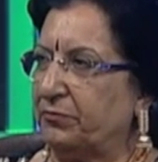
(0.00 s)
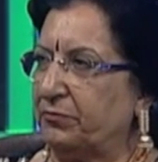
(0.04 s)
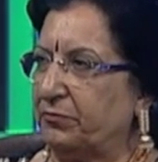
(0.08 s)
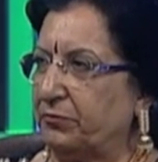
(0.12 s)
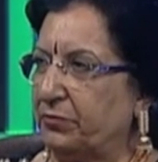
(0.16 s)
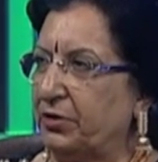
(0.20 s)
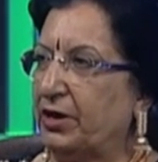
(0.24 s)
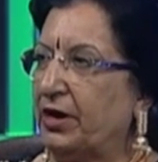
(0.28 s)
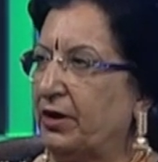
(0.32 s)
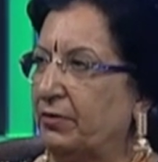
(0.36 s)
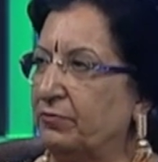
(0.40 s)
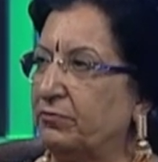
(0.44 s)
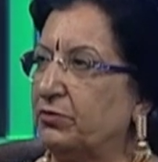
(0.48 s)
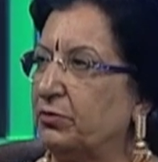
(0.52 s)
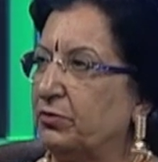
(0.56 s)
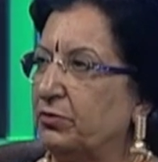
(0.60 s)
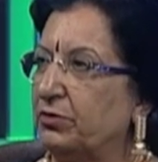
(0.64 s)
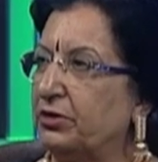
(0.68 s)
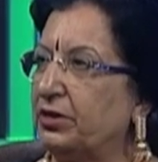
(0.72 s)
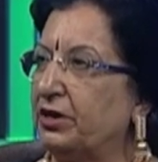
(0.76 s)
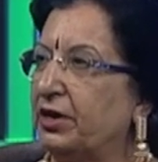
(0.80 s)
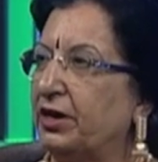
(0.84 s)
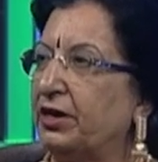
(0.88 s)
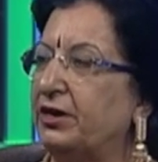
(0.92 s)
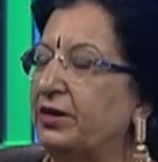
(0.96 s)
We have to
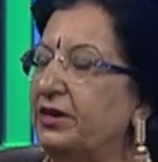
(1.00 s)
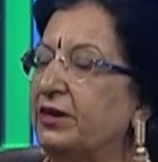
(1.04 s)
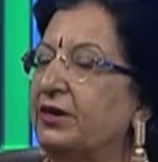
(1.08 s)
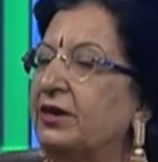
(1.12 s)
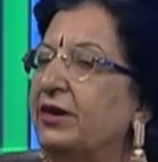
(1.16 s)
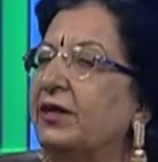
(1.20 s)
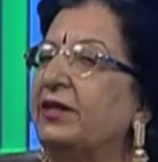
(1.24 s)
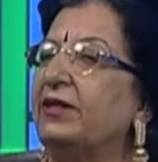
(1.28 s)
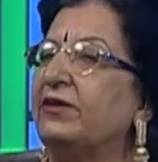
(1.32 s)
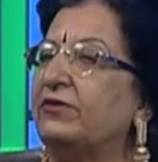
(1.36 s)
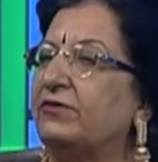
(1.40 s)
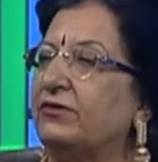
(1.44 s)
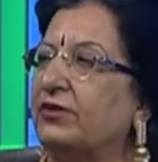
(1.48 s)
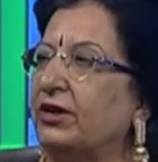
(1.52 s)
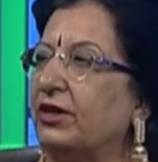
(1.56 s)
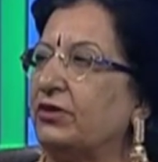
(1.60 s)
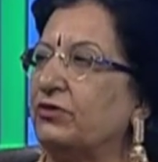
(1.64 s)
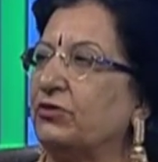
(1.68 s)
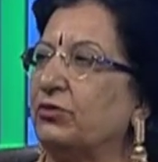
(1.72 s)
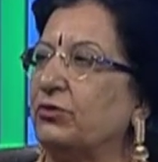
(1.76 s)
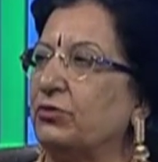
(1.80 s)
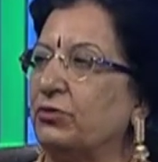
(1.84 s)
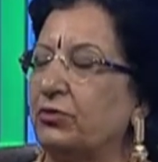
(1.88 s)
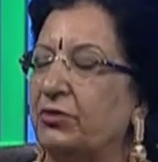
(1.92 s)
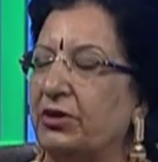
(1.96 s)
really stress
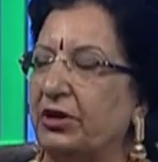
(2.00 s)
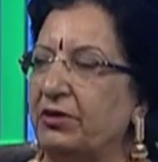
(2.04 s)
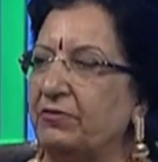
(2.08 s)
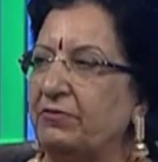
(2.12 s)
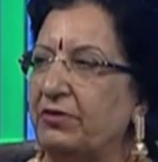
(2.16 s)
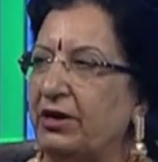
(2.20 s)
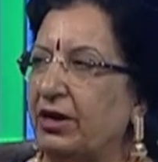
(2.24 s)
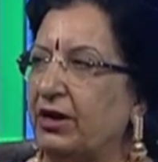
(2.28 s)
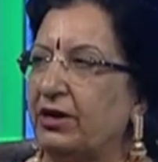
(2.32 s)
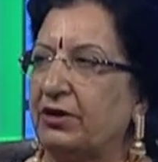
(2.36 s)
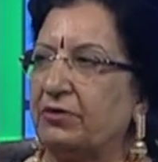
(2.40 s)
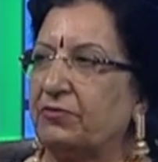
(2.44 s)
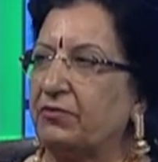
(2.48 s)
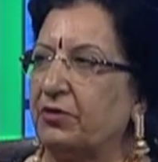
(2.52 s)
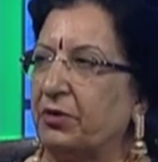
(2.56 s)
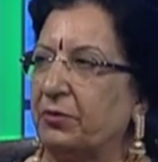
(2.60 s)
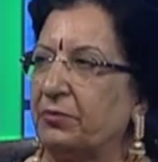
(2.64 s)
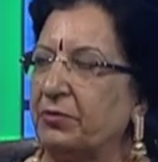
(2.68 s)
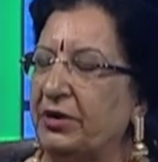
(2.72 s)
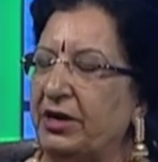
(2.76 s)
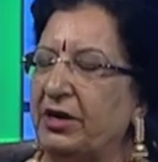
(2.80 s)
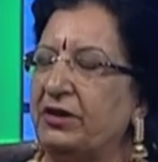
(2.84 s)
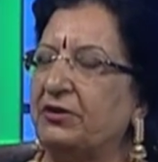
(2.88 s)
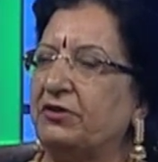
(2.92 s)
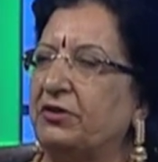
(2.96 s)
on, okay, we are from
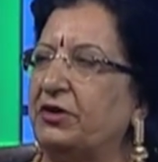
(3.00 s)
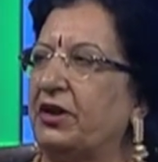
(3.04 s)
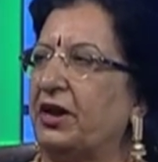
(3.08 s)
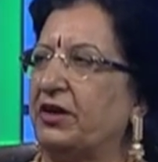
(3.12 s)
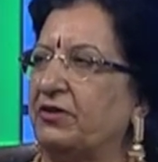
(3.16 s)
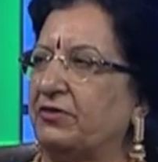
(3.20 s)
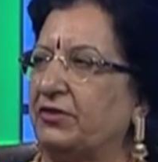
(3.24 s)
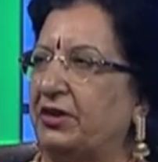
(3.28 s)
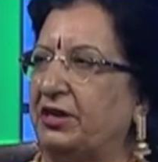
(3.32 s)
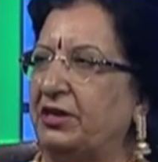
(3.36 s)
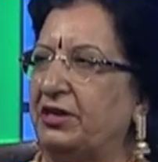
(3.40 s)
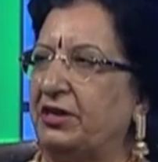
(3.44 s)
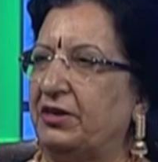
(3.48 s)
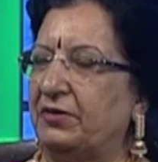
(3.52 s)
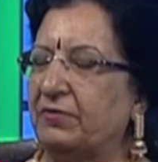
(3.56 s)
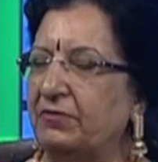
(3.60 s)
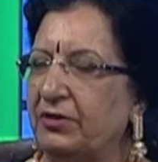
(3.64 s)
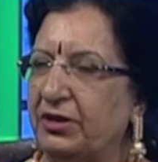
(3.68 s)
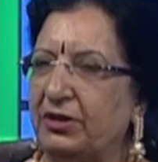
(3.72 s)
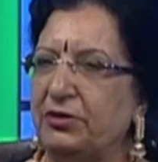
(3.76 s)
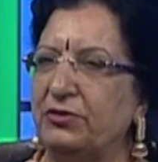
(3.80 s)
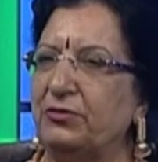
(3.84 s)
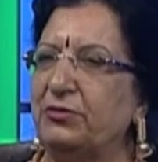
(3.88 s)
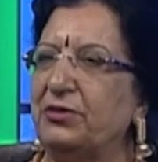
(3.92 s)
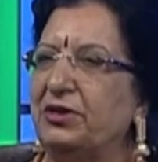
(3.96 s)
international inner wheel,
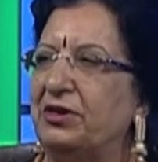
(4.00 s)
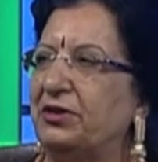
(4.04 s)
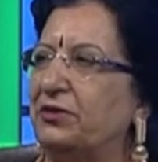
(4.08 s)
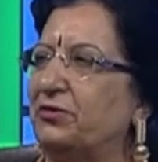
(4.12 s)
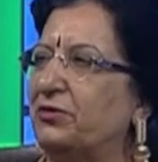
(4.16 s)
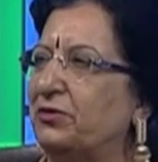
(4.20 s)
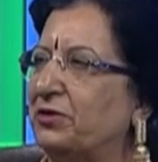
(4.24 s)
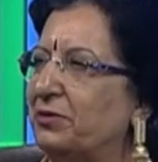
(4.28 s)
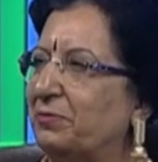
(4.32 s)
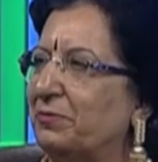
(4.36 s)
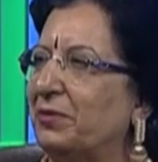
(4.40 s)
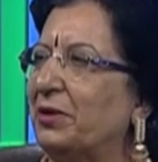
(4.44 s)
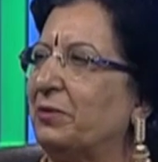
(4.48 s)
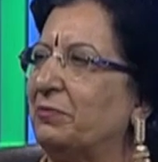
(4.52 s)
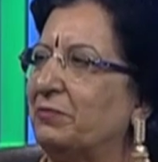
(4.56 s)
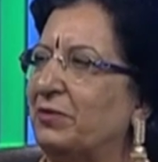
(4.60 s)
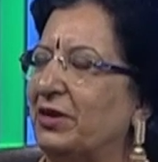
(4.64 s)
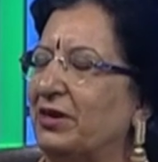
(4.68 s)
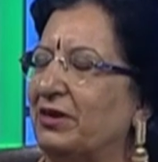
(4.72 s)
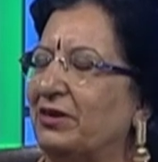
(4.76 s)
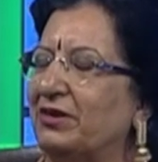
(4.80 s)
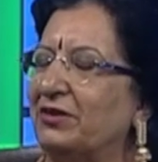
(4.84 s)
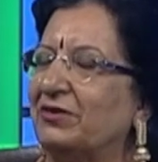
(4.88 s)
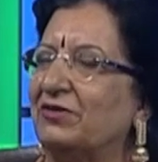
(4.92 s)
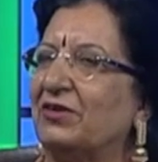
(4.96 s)
mm. you hmm. need to
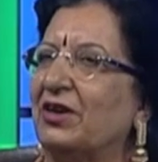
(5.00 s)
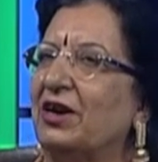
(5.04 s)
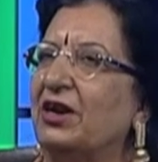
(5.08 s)
remember us.